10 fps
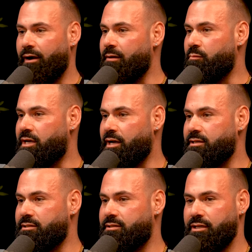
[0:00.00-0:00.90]
Right.
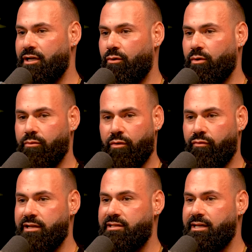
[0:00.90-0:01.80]
Because, we're
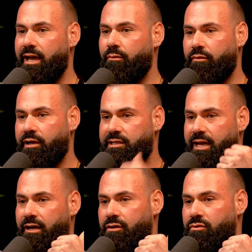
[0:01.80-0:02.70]
renting
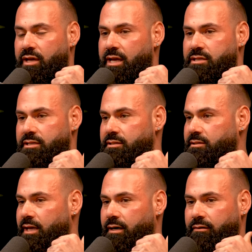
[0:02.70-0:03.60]
out locations
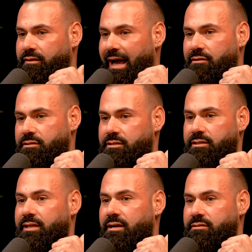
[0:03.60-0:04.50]
that are thousands
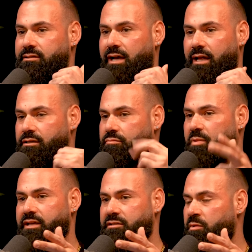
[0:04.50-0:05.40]
and thousands of dollars,
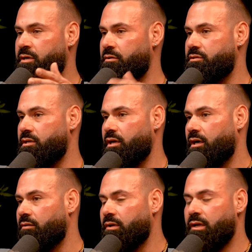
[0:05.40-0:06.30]
paying speakers to
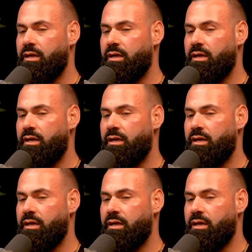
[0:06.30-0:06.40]
come.